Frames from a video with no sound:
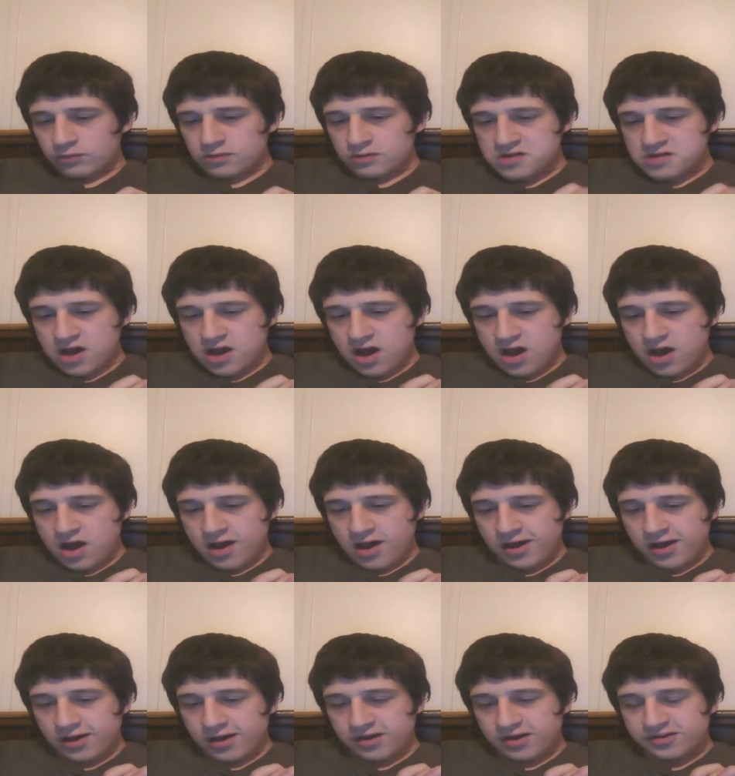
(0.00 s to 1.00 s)

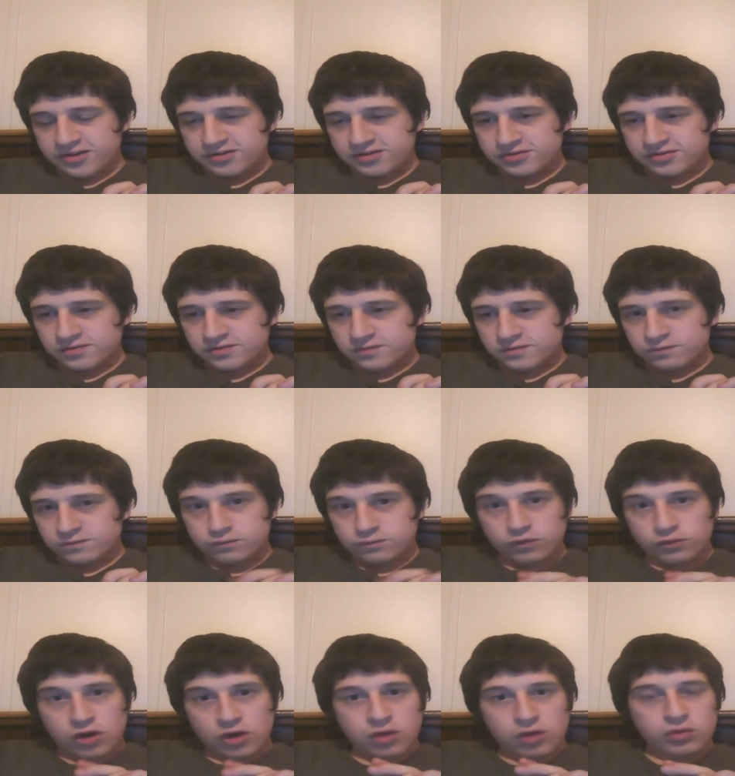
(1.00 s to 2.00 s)
uh,
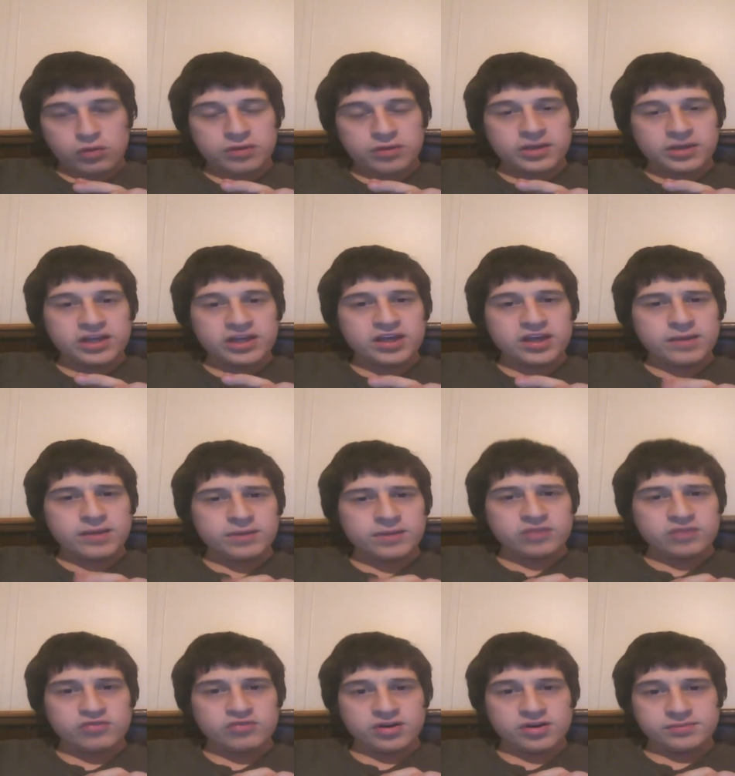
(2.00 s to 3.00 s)
on one of my
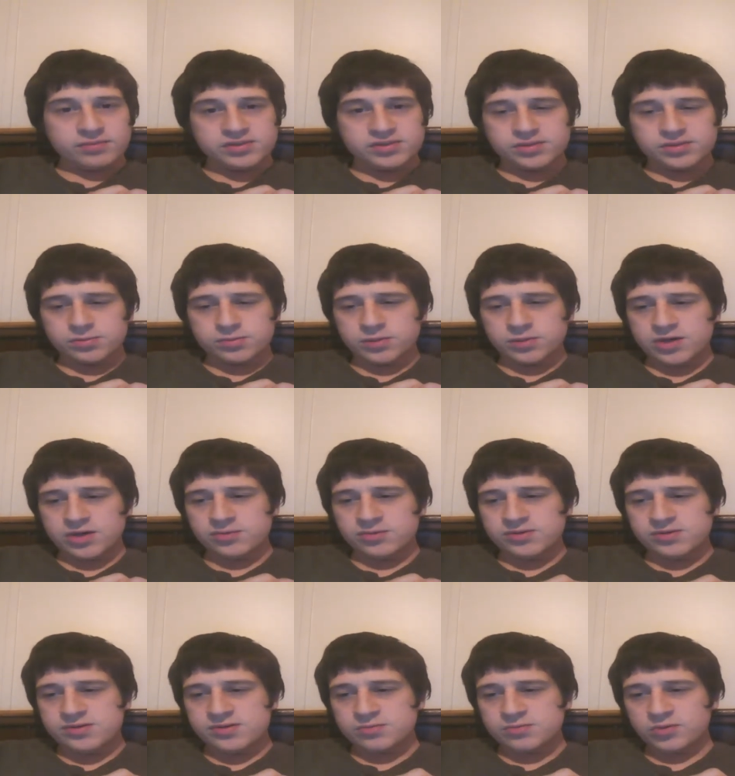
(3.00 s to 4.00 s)
camping trips when I
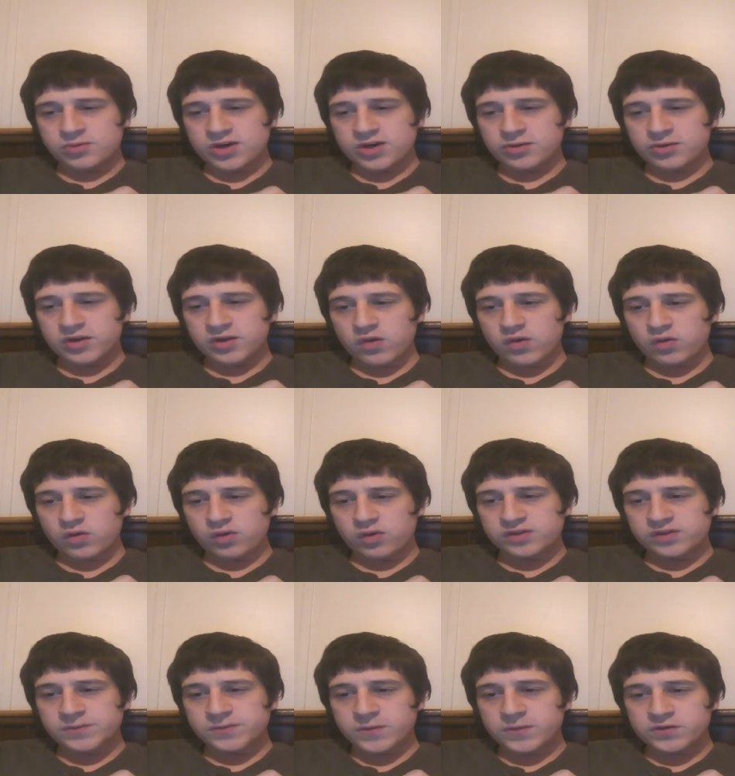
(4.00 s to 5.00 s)
was when I would go to
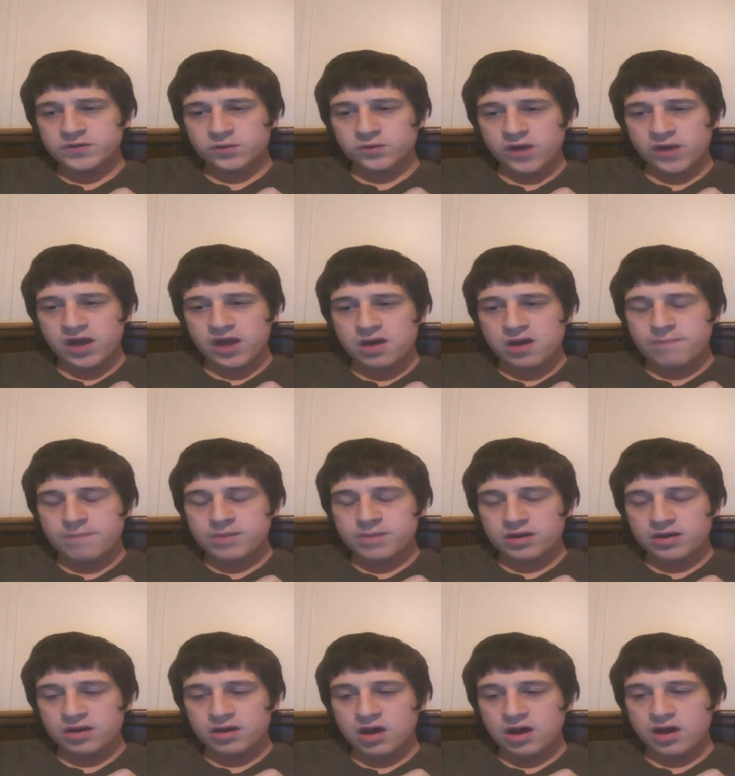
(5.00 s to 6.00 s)
a special camp
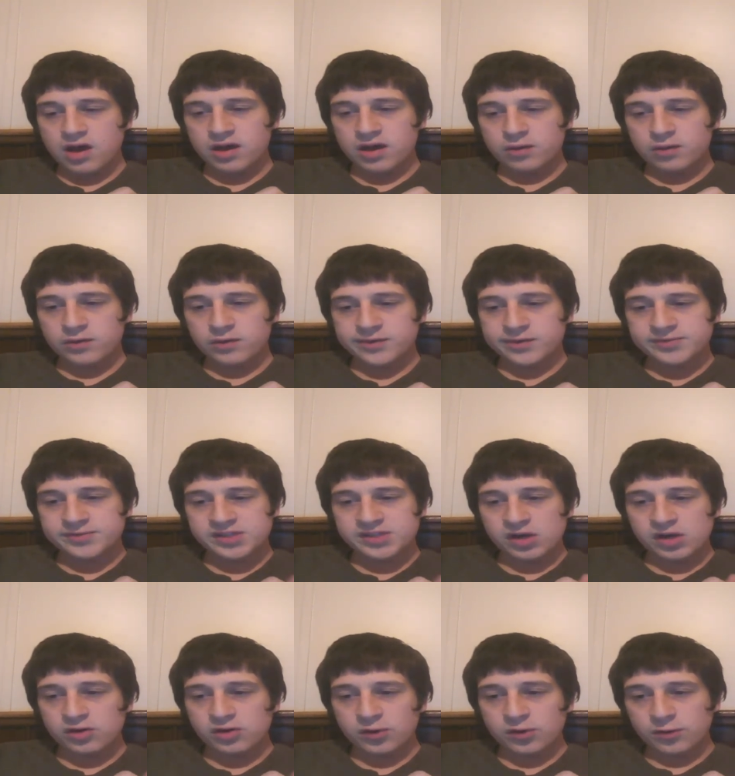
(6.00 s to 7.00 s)
uh, when I was
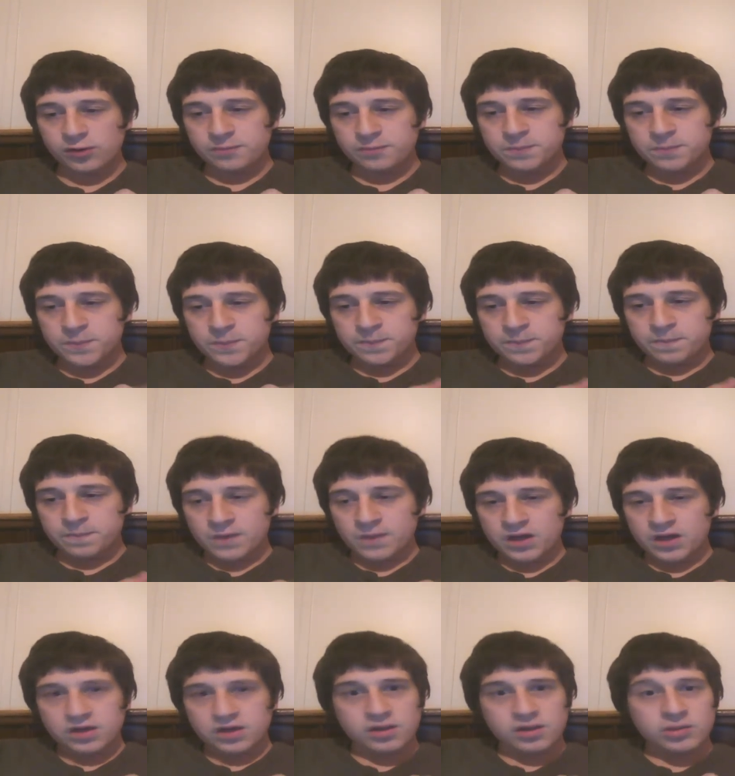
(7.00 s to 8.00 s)
younger,
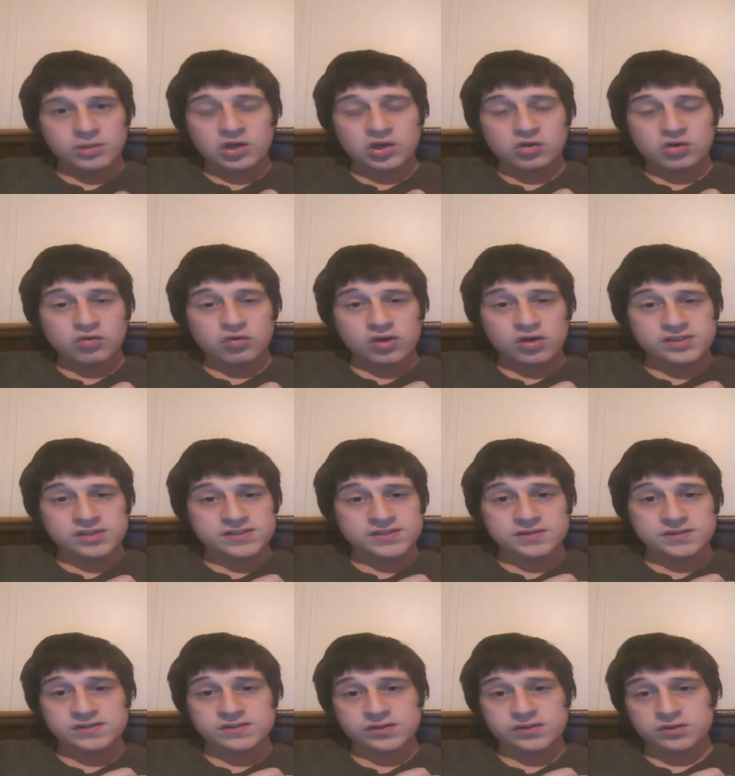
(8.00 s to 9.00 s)
coming across
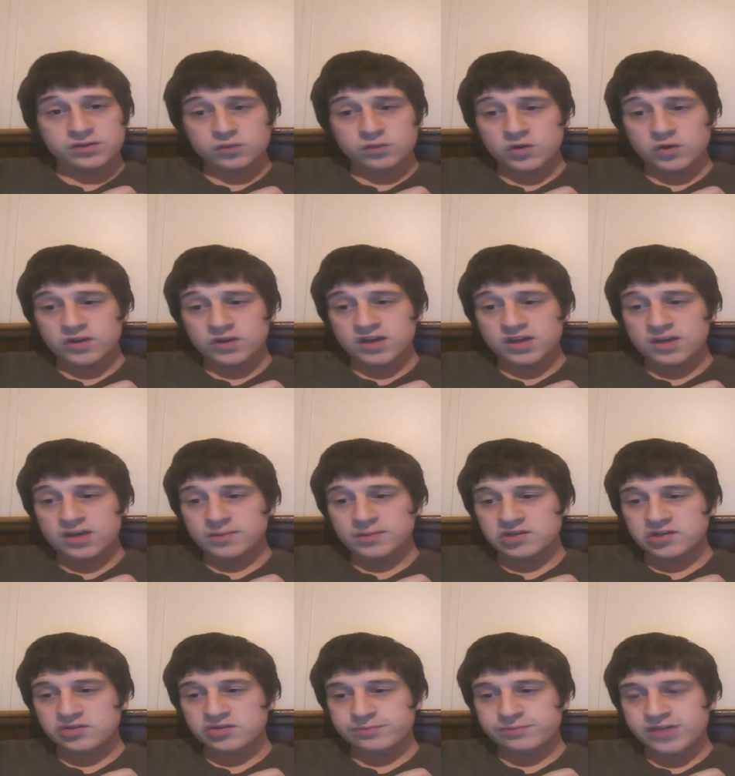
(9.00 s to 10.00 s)
it during one of the
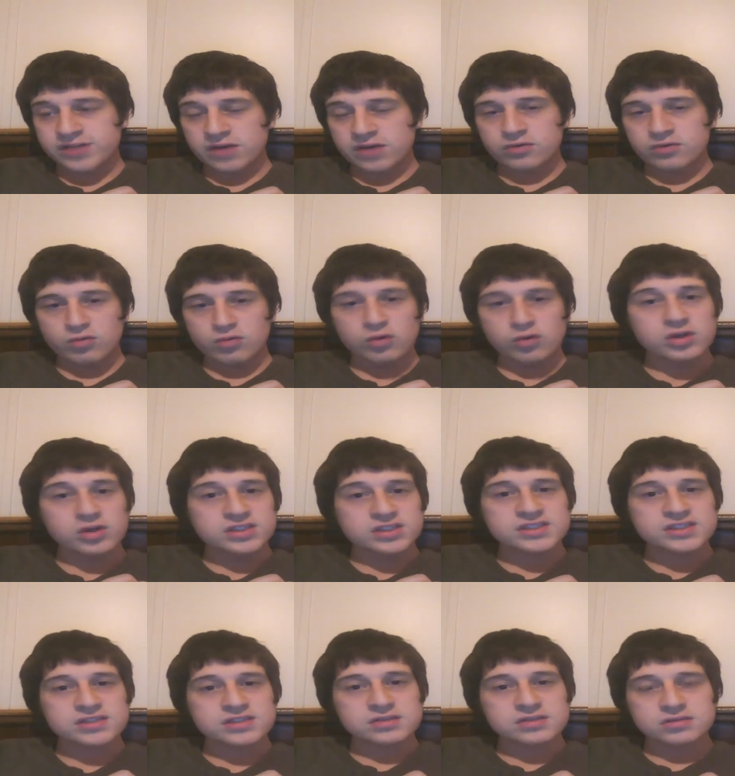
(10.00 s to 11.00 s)
camping trips out in the
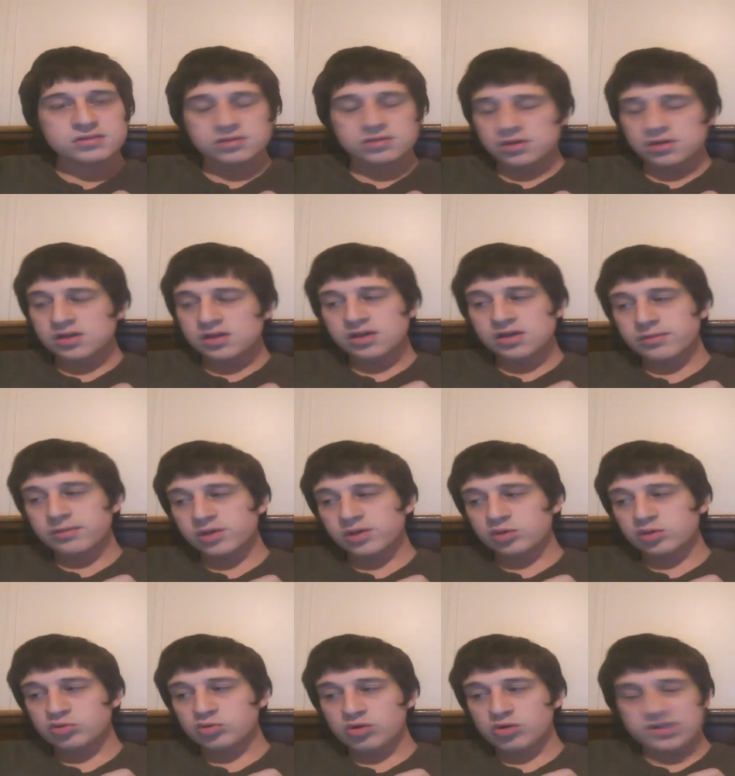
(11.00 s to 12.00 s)
woods, coming
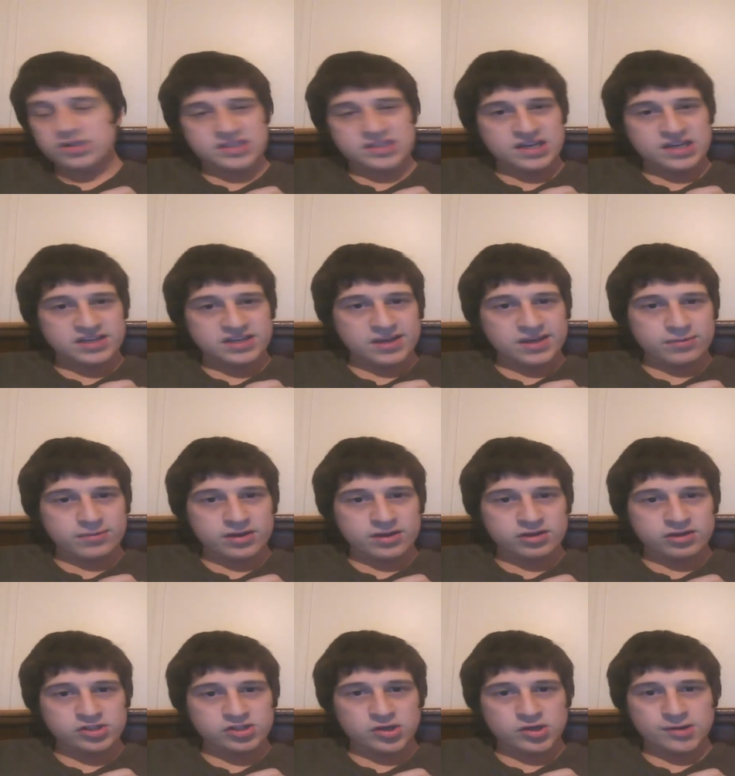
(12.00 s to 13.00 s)
across that
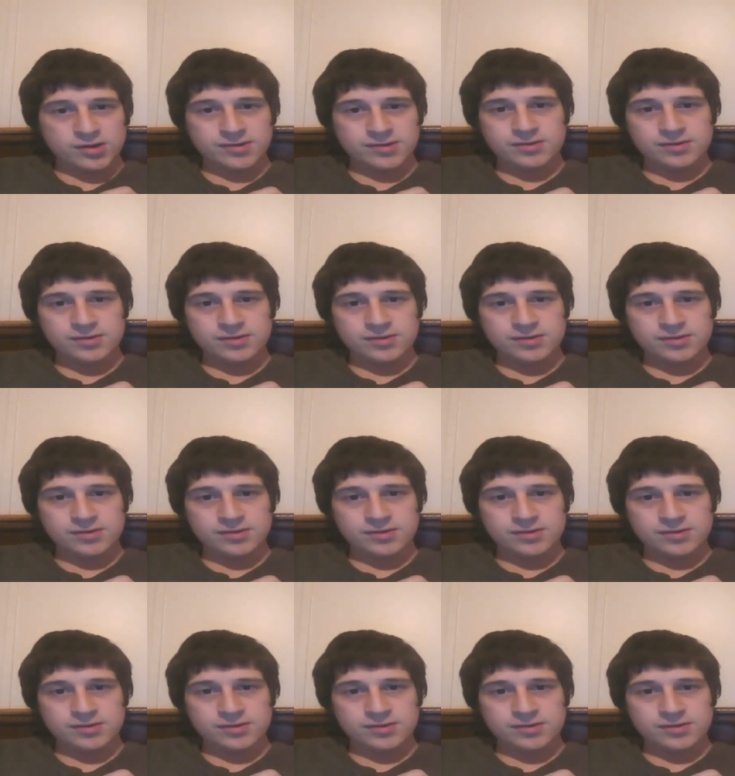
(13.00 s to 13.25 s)
Tyranitar,